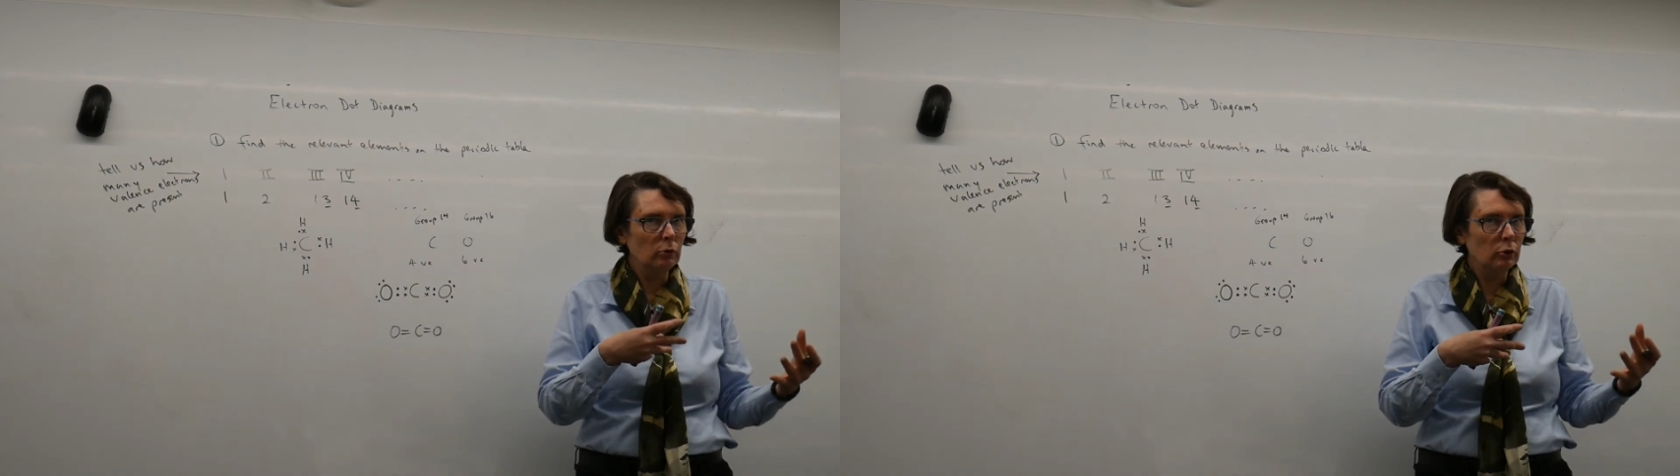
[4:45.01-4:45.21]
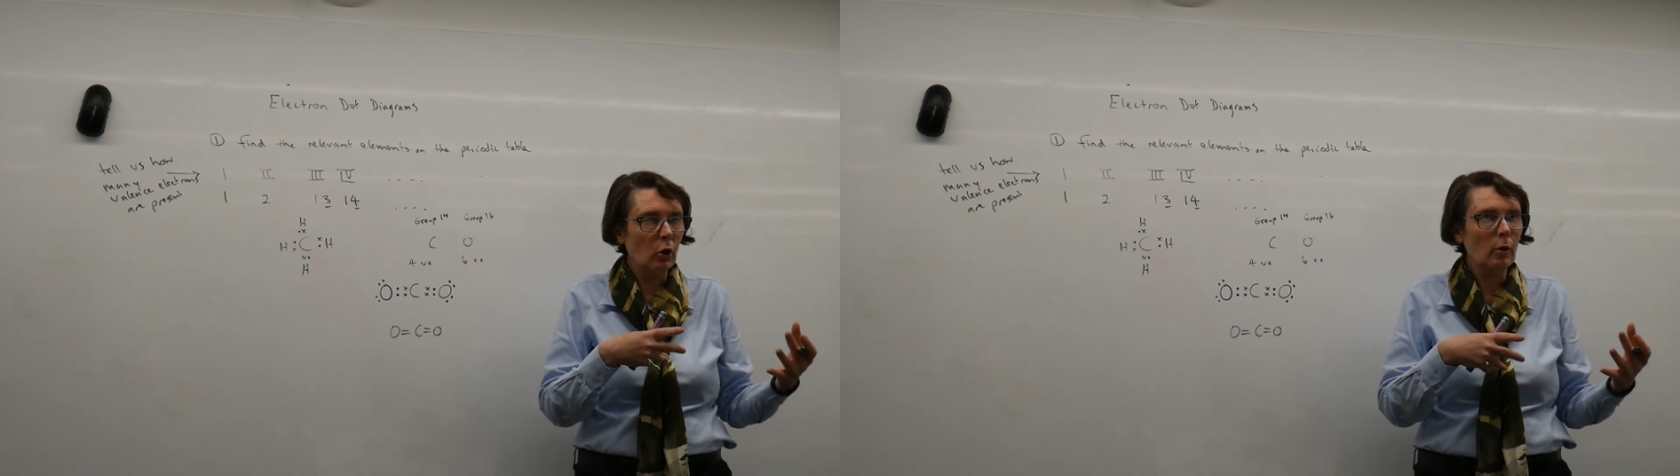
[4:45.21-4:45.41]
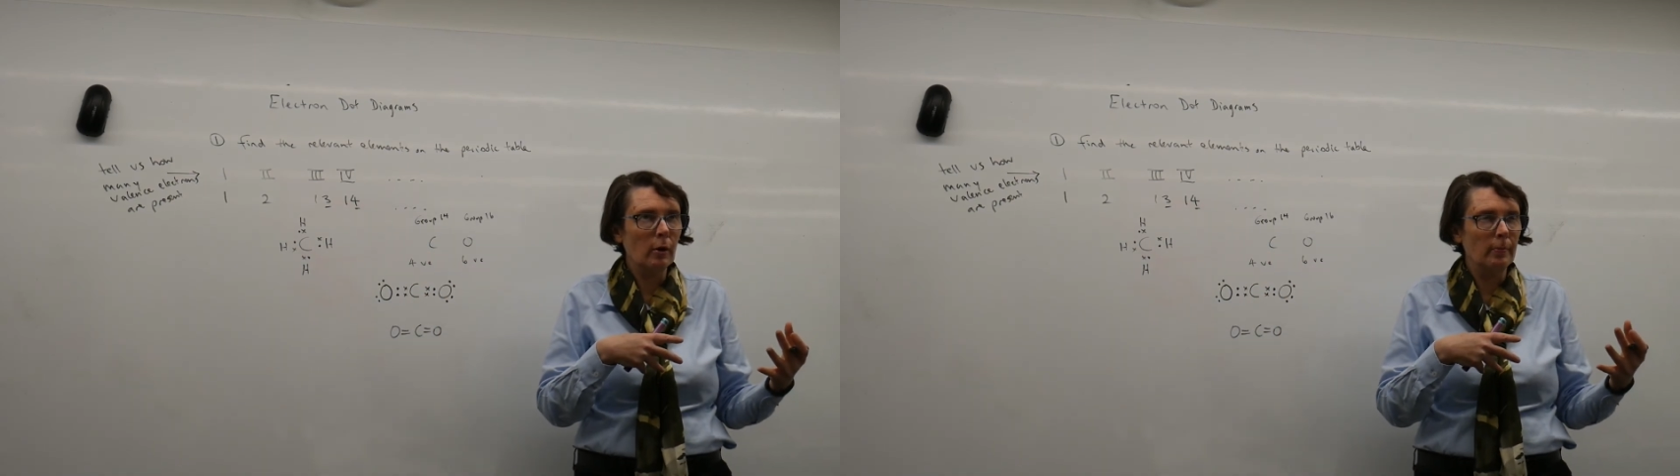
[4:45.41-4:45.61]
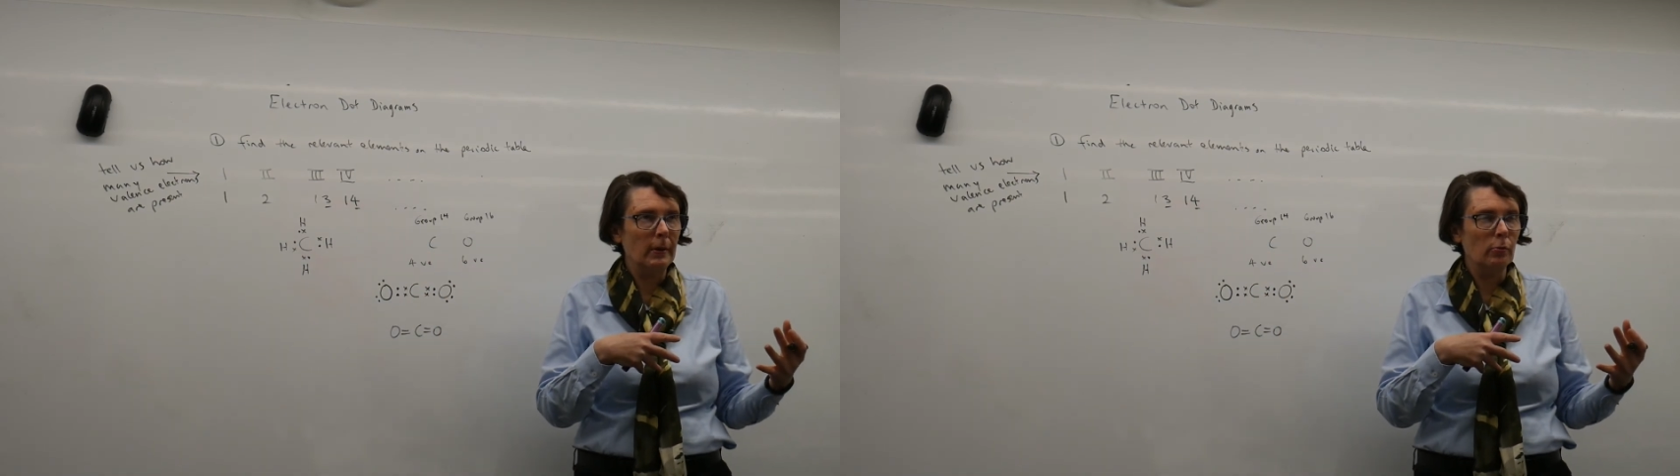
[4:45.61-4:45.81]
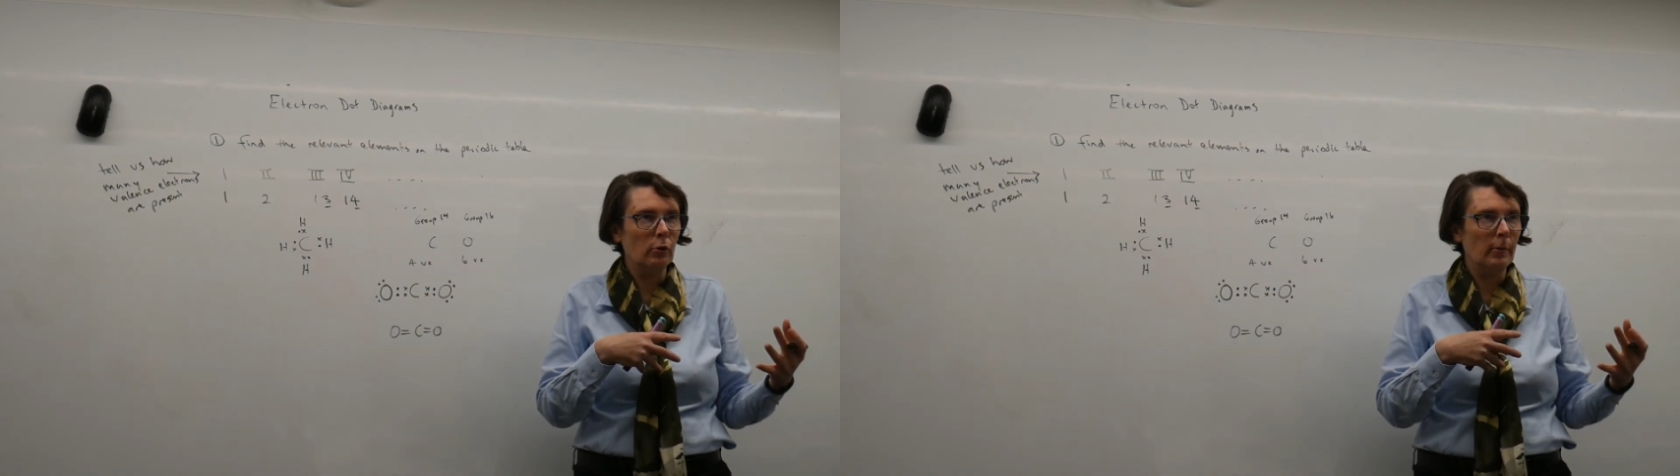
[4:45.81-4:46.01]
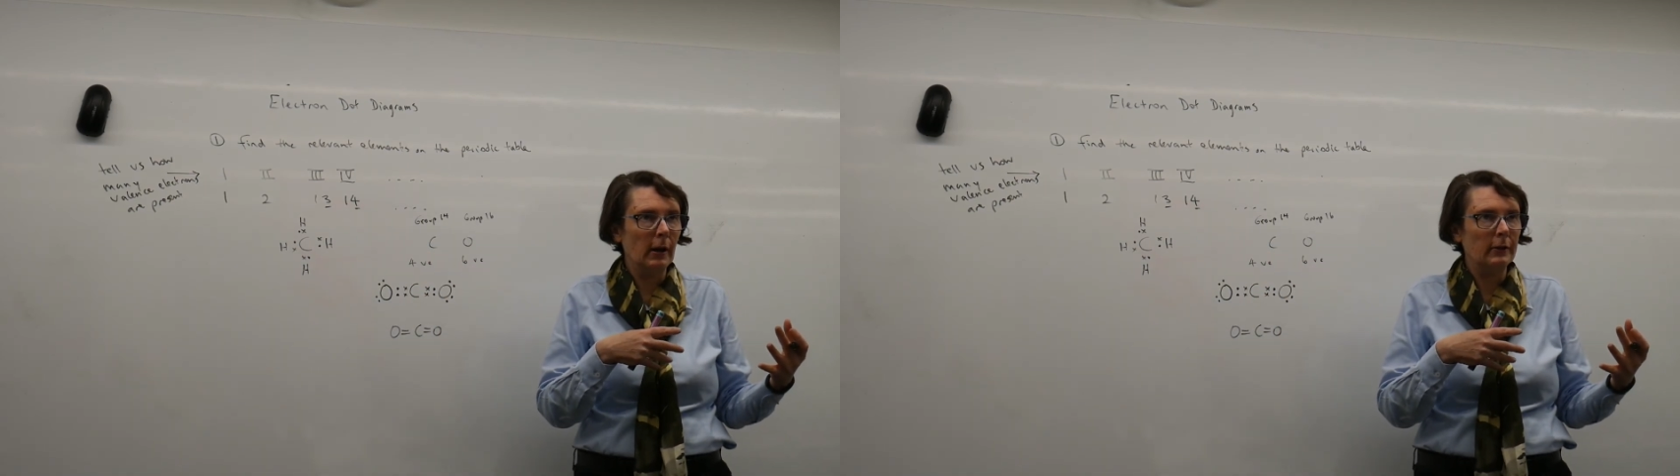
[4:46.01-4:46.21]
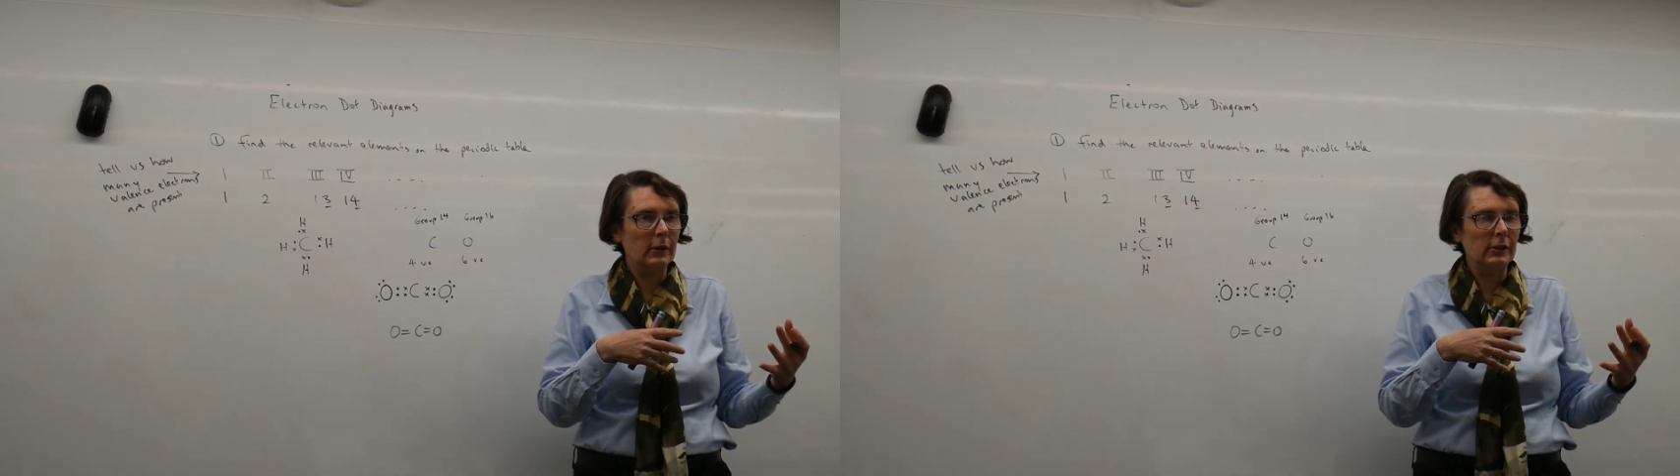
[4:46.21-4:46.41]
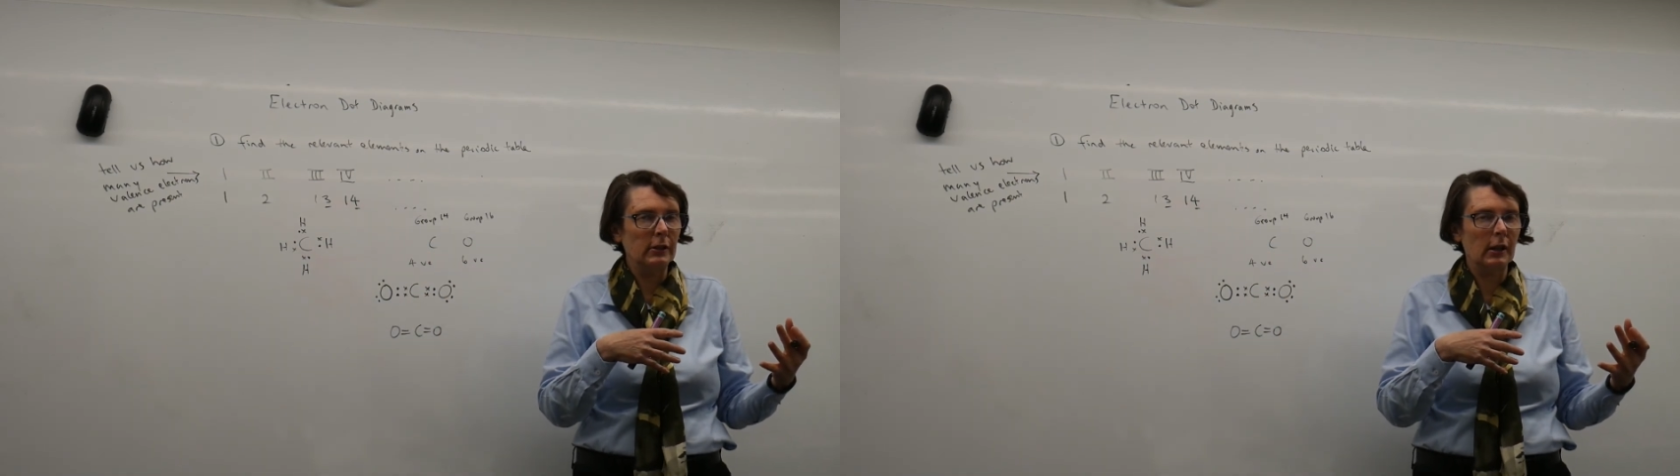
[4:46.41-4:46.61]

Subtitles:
talk a bit more about this in